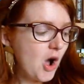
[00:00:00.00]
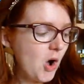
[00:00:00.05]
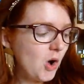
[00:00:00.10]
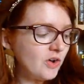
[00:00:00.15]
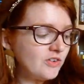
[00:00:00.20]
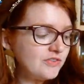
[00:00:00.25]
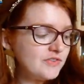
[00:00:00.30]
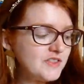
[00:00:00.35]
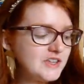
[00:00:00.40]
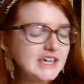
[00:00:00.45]

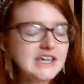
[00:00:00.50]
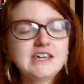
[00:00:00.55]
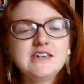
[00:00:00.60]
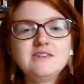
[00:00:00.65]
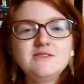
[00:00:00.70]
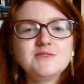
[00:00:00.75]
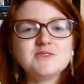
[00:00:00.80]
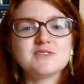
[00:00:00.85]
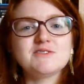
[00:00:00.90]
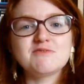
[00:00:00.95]
Off the
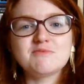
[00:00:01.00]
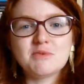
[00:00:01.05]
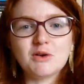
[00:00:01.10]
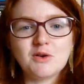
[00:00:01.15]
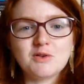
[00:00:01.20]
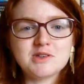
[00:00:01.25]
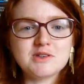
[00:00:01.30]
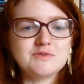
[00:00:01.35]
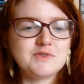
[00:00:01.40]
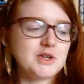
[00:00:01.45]
heels of
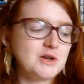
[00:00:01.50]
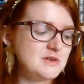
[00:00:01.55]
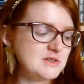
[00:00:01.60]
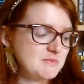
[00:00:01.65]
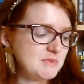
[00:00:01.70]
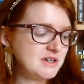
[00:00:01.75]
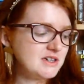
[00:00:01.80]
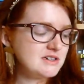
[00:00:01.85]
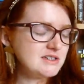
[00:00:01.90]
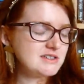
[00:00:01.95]
both of those,
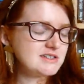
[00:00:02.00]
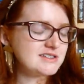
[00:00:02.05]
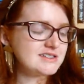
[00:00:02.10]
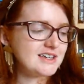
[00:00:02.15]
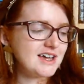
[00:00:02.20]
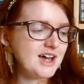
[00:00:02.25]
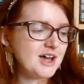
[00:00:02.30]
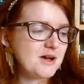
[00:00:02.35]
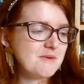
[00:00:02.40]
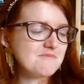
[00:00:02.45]
because
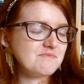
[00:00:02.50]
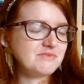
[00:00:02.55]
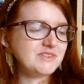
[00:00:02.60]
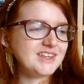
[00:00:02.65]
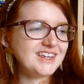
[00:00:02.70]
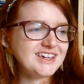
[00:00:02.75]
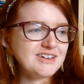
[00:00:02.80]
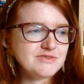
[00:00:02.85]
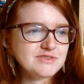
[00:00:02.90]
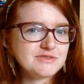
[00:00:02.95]

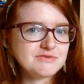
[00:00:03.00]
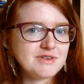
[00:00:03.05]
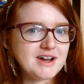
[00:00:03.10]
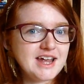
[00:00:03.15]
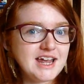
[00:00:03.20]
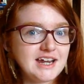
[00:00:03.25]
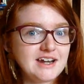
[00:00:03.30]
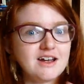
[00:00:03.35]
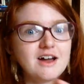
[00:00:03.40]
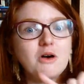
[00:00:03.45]
The Gift of
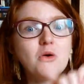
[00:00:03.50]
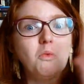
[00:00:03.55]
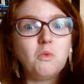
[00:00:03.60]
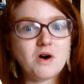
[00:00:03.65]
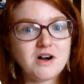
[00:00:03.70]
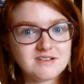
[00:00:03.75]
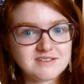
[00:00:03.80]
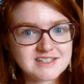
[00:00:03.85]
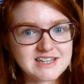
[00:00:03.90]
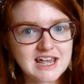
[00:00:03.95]
Rain,
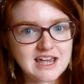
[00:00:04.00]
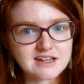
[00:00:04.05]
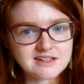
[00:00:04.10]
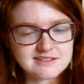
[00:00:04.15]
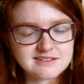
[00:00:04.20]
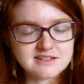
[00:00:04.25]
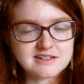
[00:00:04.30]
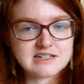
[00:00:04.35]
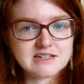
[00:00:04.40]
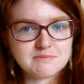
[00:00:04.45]
whilst
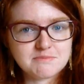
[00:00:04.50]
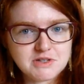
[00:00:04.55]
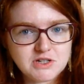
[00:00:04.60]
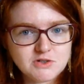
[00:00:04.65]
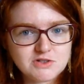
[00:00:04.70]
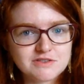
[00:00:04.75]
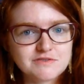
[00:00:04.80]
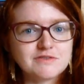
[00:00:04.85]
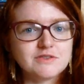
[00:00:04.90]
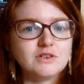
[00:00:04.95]
excellent and
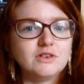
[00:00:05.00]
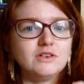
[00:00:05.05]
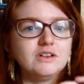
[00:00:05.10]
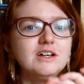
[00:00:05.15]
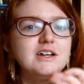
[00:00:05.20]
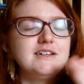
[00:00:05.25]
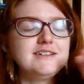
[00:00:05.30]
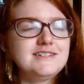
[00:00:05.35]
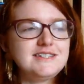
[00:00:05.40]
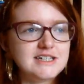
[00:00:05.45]

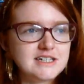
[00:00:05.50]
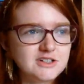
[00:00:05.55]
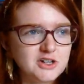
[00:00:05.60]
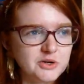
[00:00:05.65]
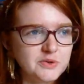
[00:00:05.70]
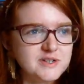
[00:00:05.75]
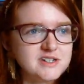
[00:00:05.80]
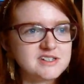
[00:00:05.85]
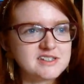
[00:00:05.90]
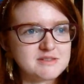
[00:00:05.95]
beautiful, did
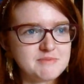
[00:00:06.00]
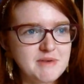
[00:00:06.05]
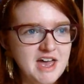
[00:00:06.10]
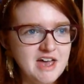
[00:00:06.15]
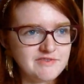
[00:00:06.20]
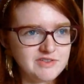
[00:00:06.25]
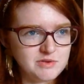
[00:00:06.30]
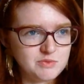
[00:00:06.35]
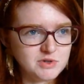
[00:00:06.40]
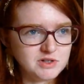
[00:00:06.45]
go into some
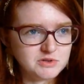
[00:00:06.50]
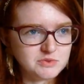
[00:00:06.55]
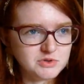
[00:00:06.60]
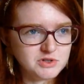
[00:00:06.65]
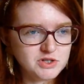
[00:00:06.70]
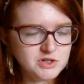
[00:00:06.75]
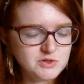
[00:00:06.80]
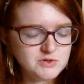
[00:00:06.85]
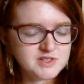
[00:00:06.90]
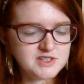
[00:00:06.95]
heavy World
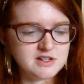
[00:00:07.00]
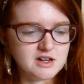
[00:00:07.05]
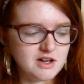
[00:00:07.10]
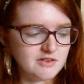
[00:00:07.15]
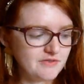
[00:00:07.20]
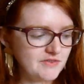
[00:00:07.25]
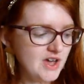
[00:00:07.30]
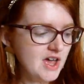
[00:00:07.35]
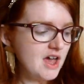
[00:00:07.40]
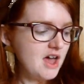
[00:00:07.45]
War II
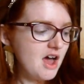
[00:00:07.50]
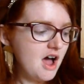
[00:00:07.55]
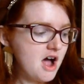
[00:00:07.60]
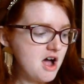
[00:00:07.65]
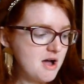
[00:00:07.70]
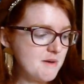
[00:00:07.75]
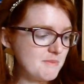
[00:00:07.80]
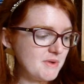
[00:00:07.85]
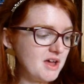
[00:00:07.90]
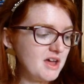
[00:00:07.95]
stuff.
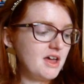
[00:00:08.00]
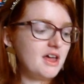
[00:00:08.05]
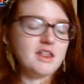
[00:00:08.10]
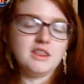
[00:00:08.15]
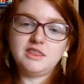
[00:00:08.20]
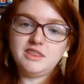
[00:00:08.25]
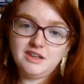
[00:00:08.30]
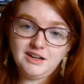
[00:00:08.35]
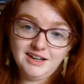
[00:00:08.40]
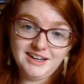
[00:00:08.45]
The
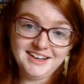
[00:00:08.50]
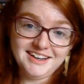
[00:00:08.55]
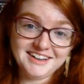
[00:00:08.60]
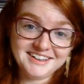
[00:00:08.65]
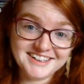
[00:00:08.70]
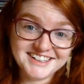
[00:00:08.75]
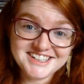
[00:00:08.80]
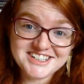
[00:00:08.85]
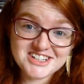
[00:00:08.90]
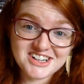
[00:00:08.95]

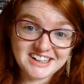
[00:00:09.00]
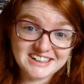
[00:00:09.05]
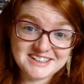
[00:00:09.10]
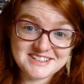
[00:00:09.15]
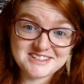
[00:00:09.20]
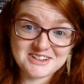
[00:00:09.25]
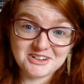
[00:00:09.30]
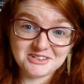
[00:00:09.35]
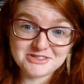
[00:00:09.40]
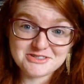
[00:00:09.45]

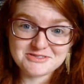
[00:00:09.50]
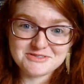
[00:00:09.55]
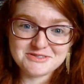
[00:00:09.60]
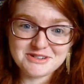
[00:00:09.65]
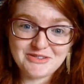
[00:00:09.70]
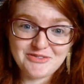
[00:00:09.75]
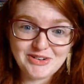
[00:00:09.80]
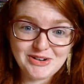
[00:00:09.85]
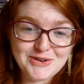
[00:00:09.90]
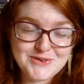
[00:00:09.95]
Chinese Cultural
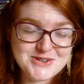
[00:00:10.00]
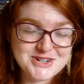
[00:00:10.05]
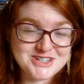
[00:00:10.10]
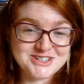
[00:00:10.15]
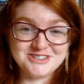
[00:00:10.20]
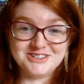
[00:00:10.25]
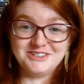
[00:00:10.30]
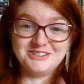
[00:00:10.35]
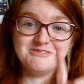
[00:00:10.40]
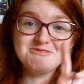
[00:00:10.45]

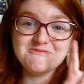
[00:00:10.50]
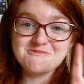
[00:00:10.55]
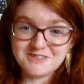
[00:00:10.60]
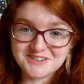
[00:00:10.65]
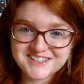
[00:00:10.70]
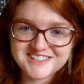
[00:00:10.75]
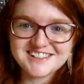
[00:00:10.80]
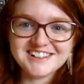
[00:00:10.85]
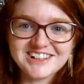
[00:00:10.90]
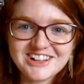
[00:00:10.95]
Revolution
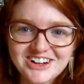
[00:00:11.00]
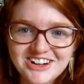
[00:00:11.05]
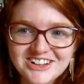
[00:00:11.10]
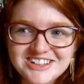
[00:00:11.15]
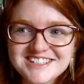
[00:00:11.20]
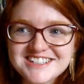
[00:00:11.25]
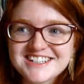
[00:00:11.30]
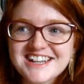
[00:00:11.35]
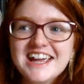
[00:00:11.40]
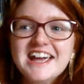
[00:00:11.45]
was a
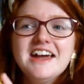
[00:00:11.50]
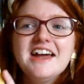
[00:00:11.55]
lot.